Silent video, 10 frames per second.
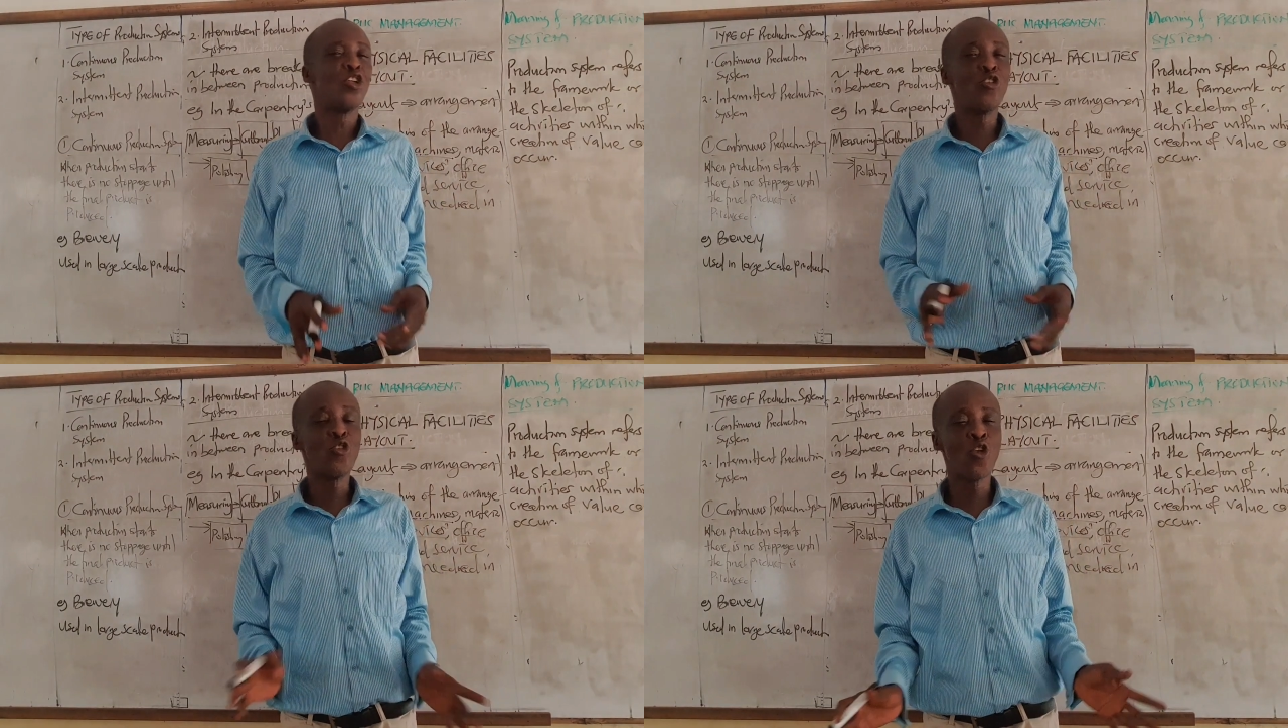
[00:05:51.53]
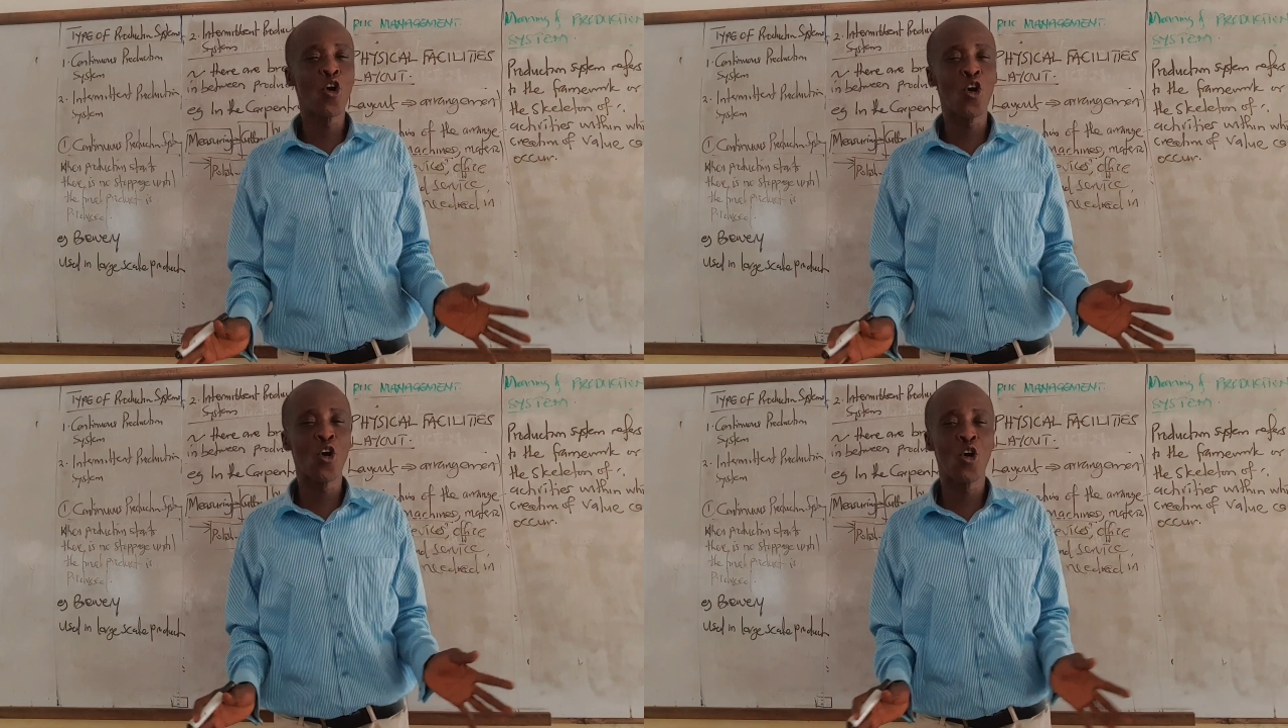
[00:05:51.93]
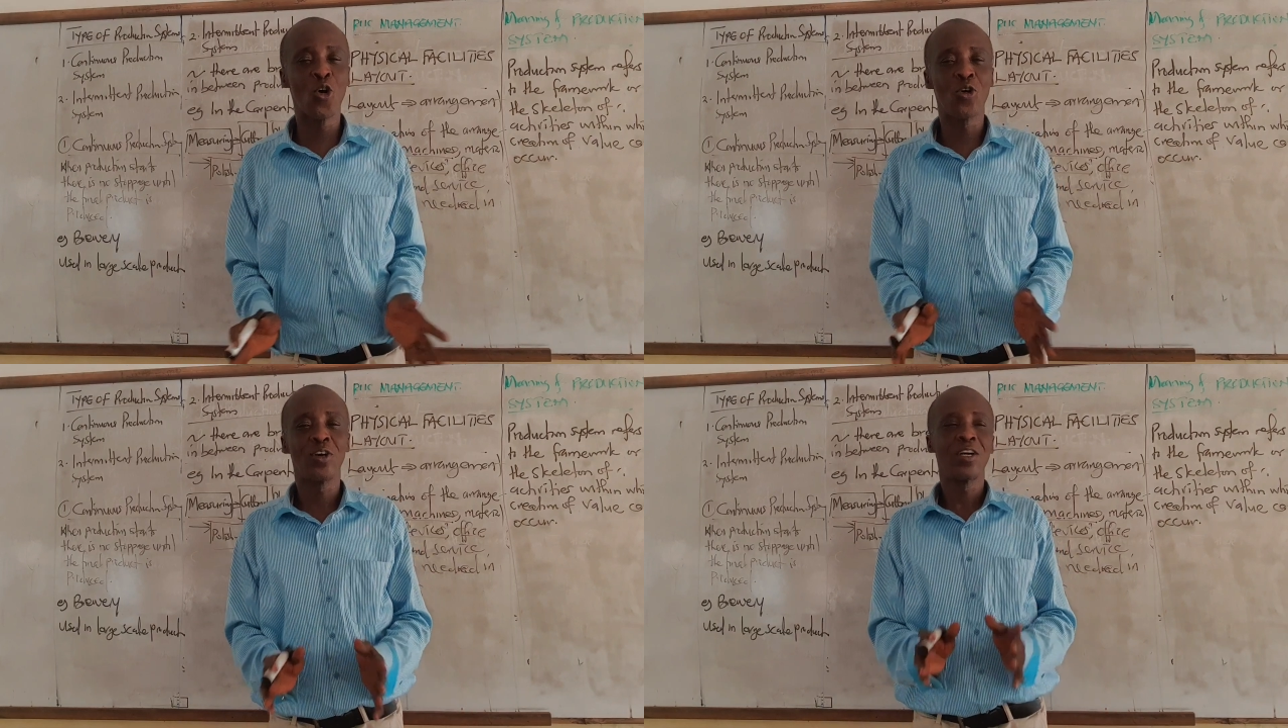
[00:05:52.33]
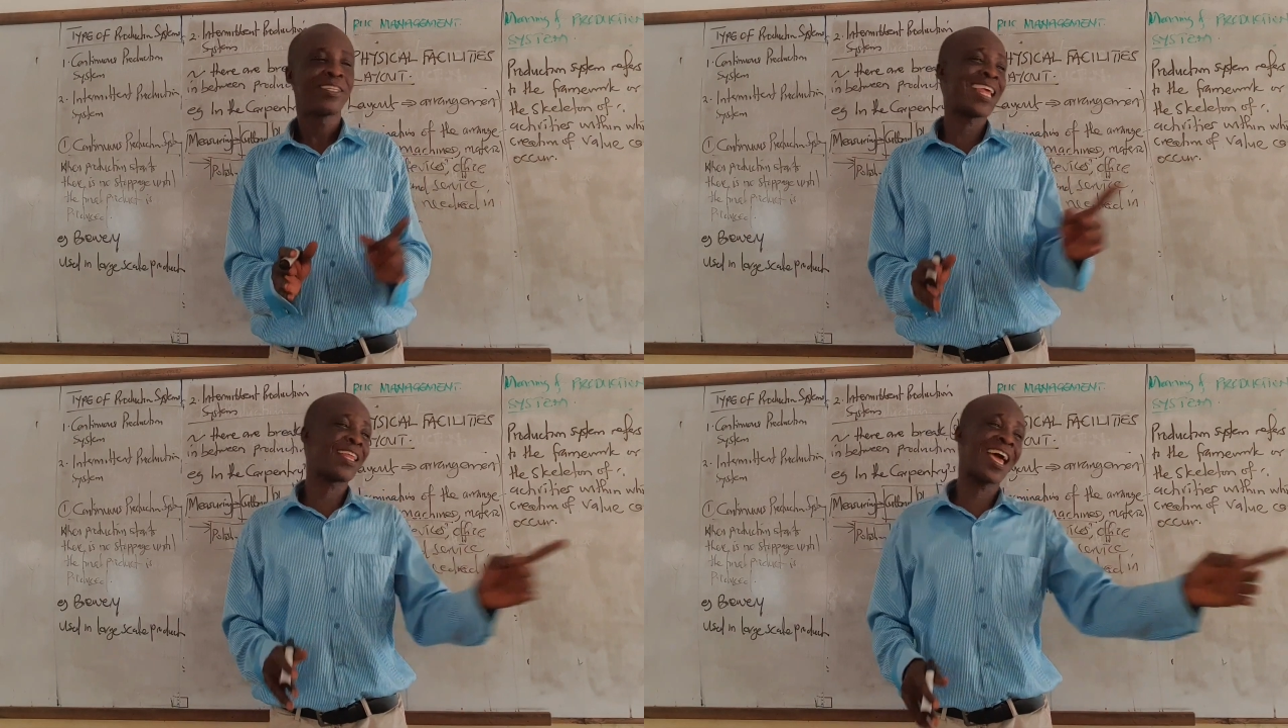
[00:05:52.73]
no
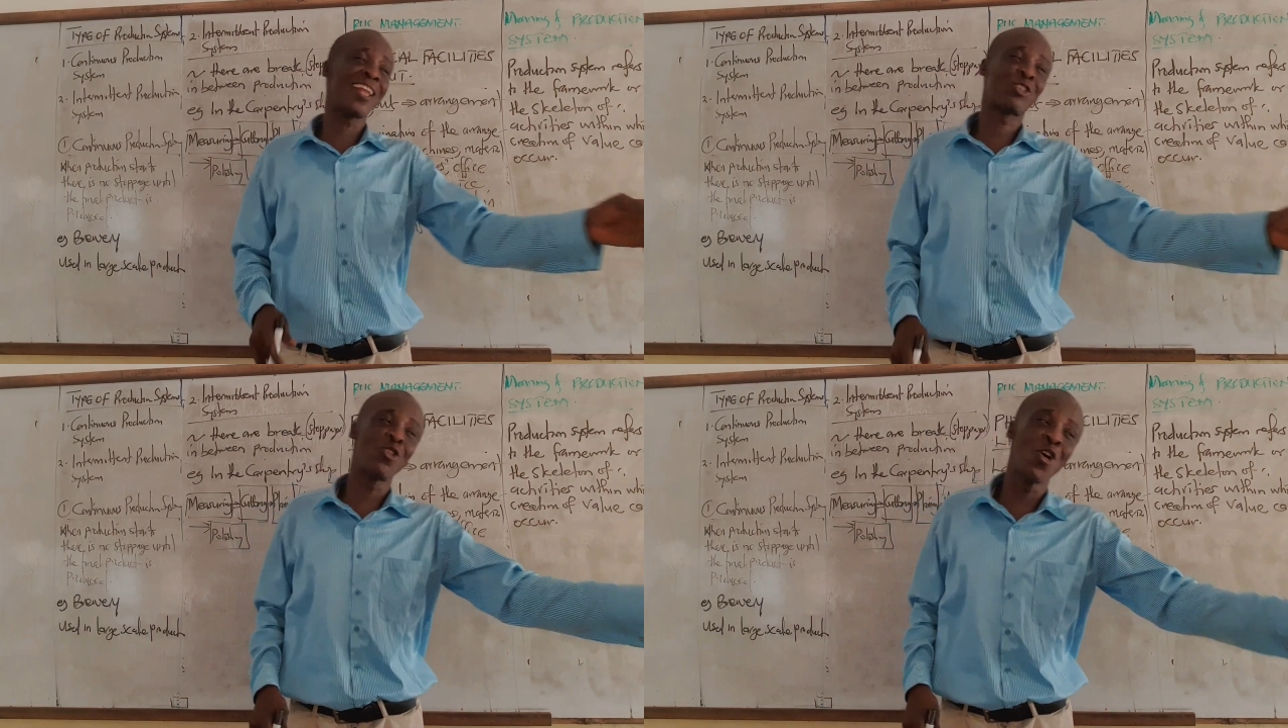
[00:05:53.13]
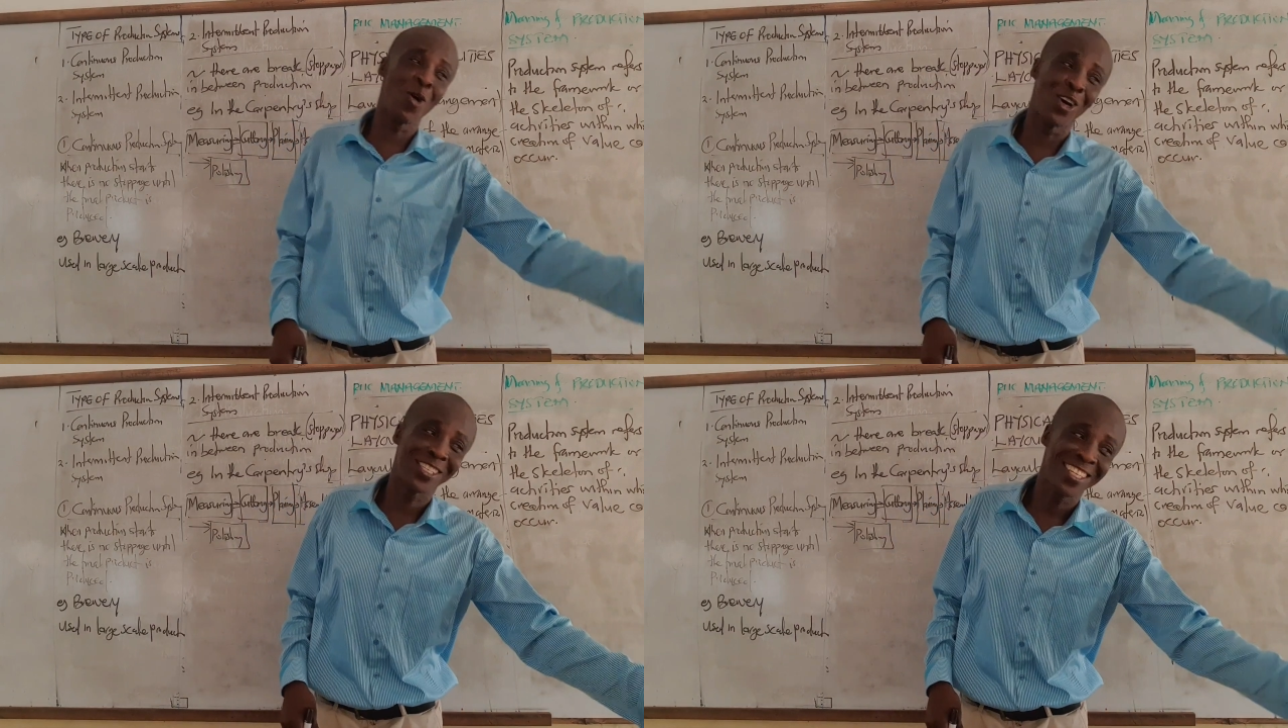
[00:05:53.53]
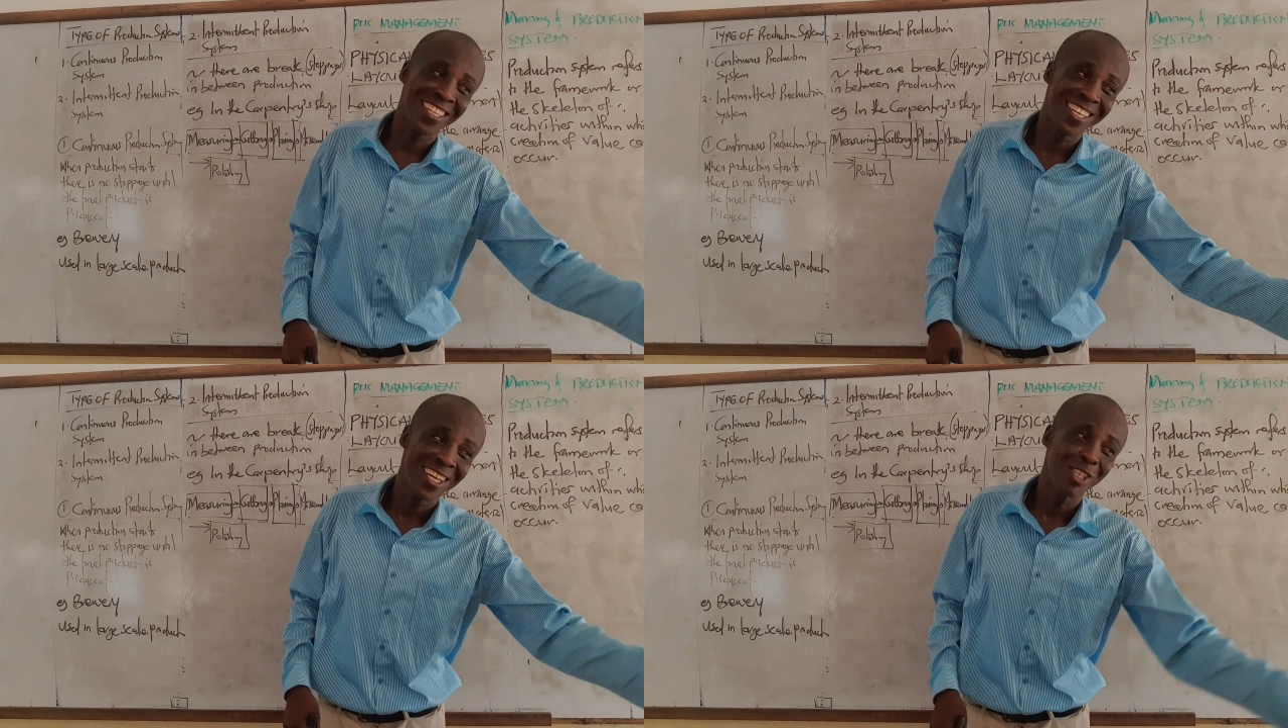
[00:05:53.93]
what?